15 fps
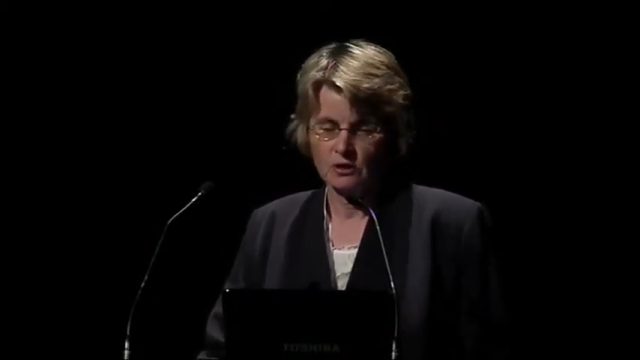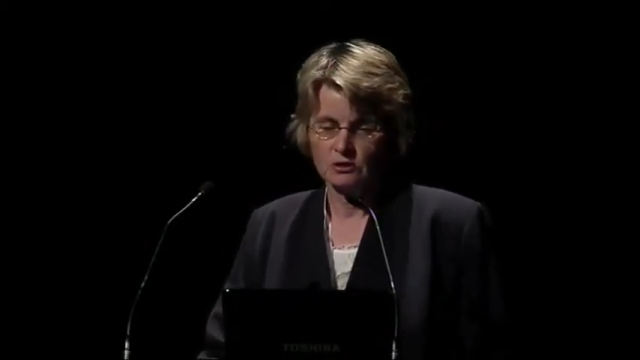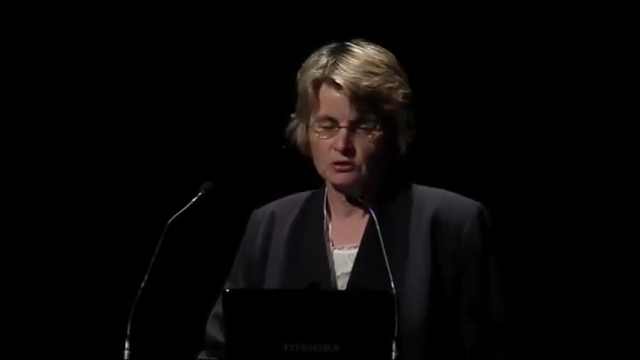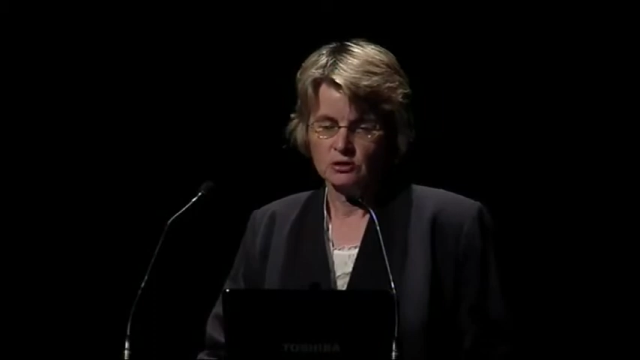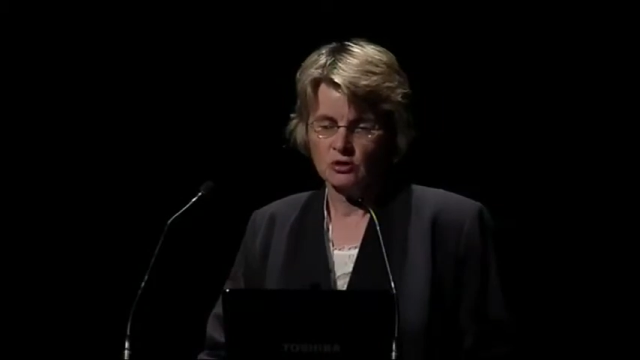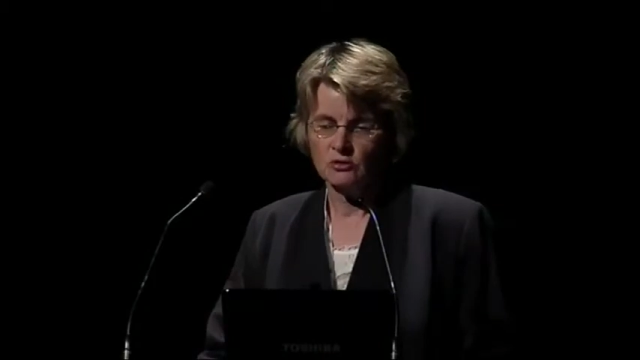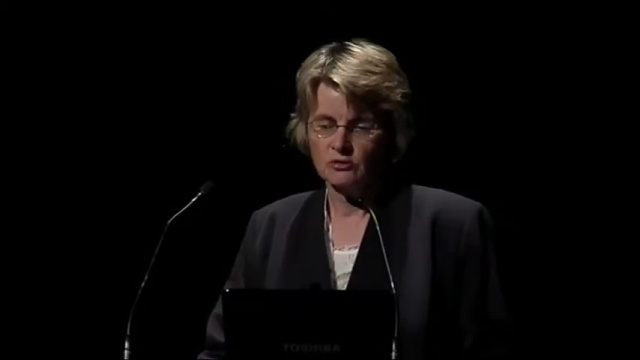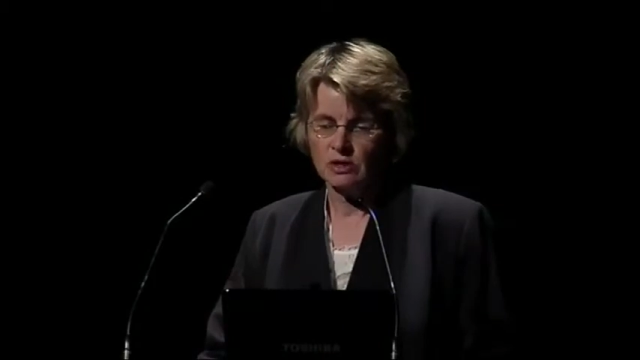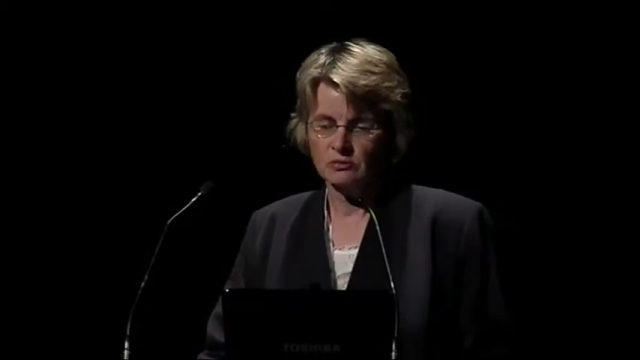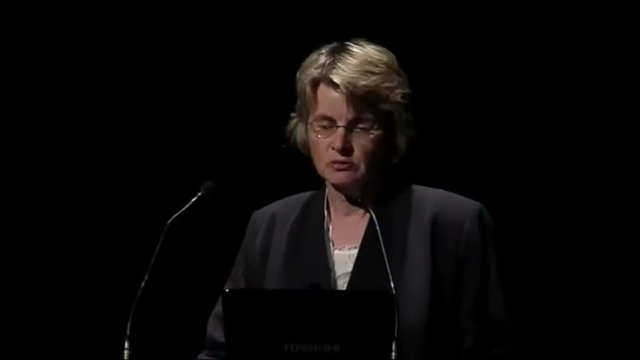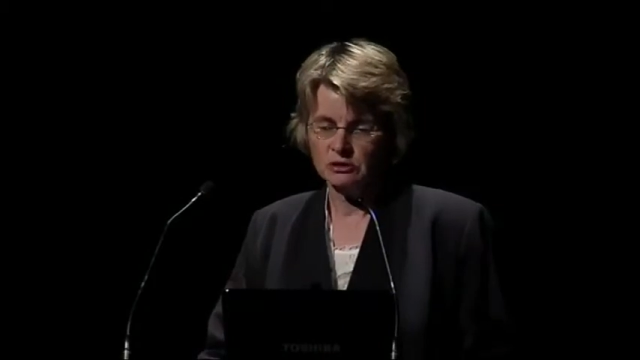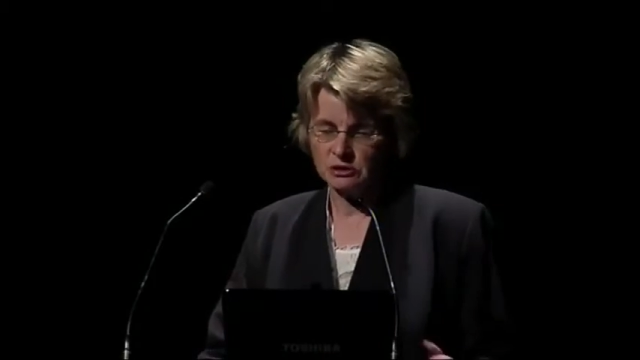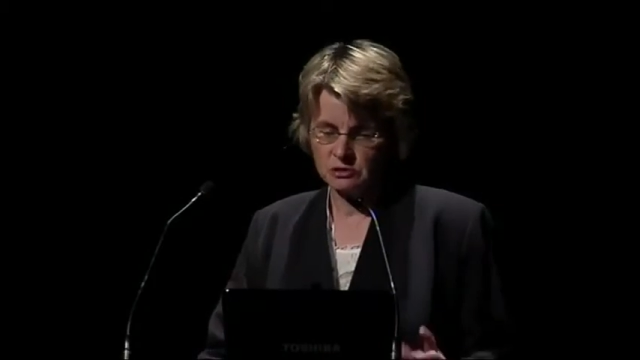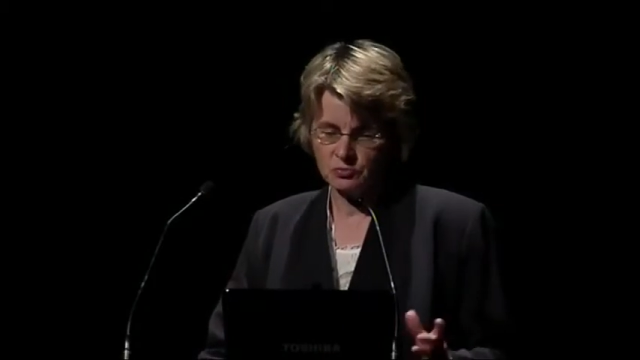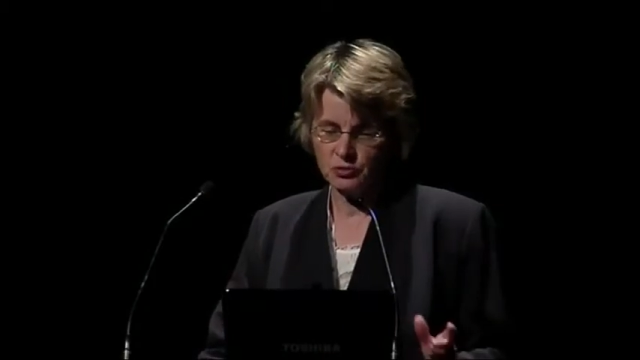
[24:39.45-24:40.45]
So that
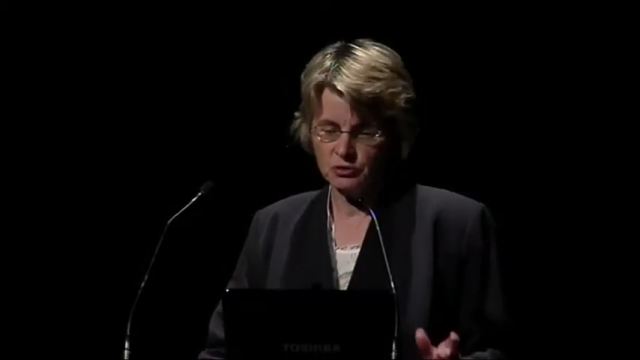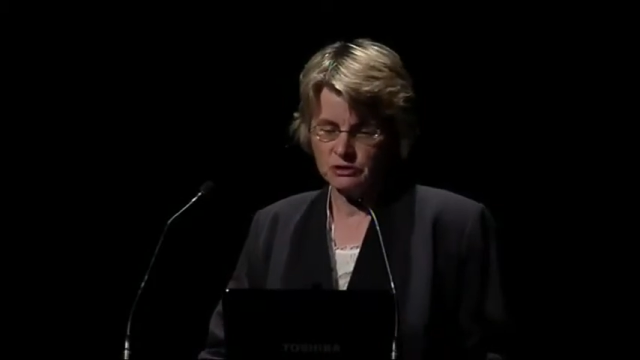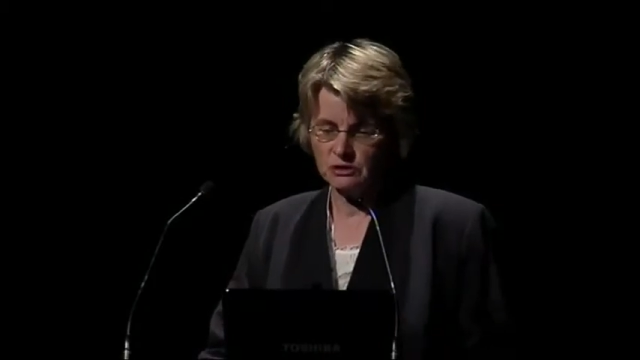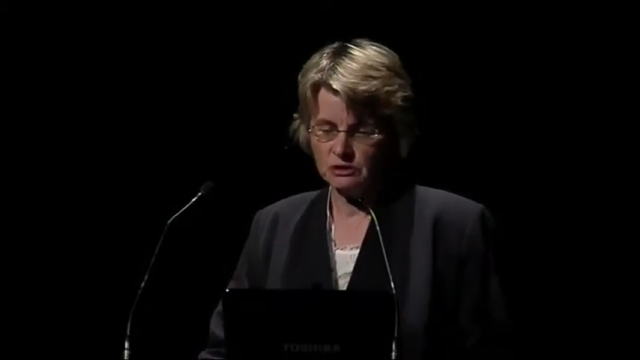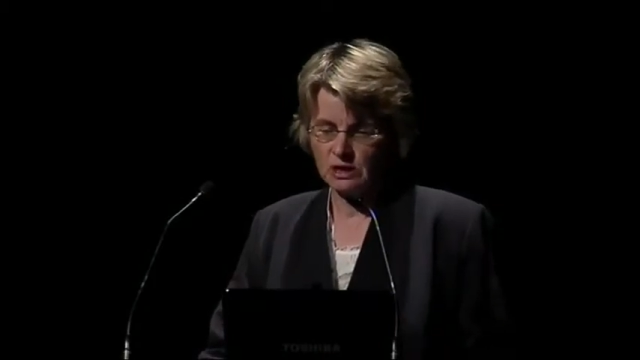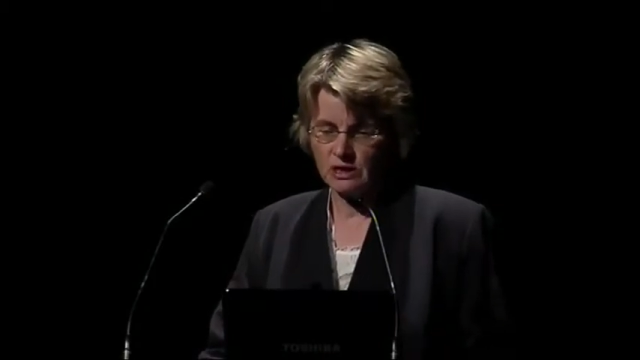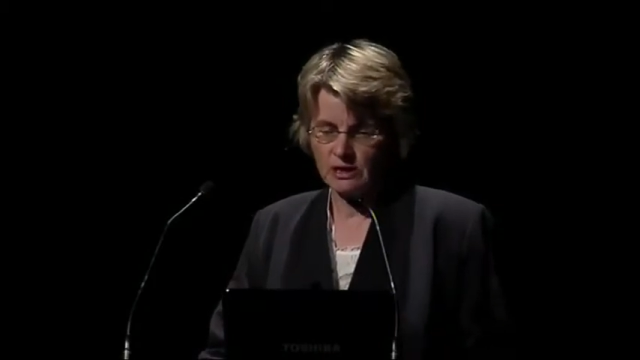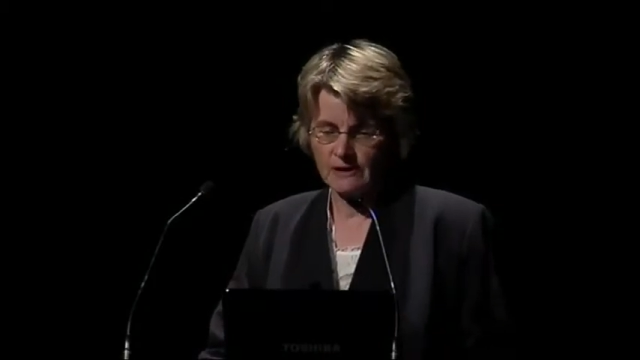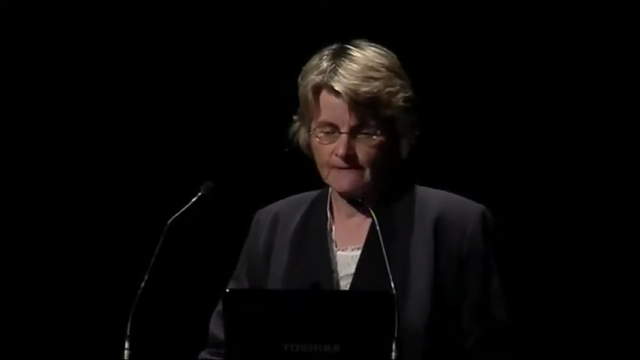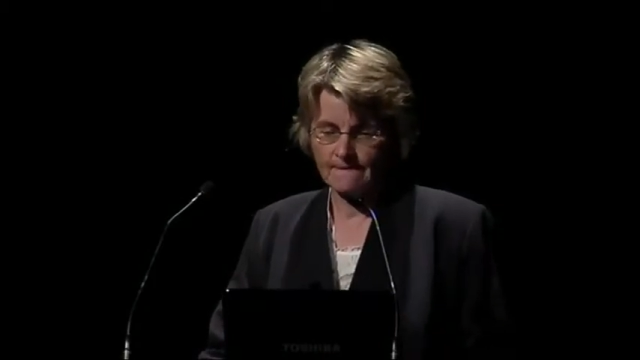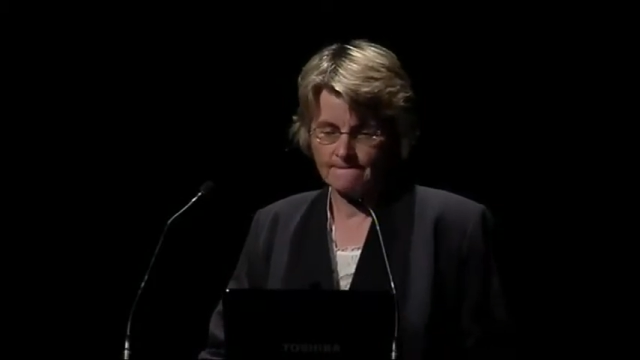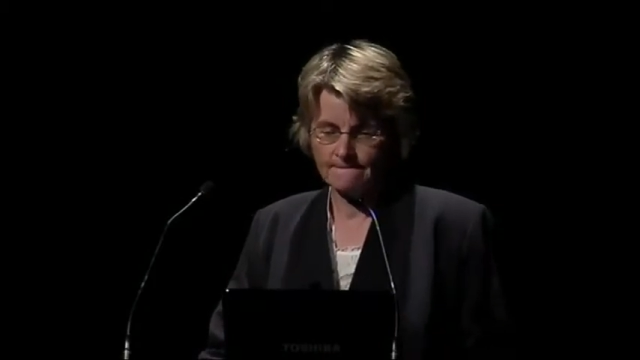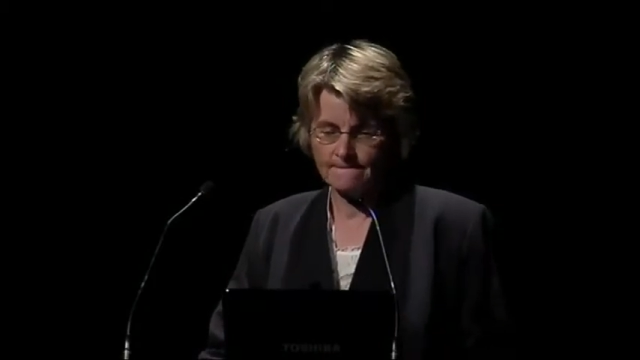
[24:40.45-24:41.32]
was just pointing that out.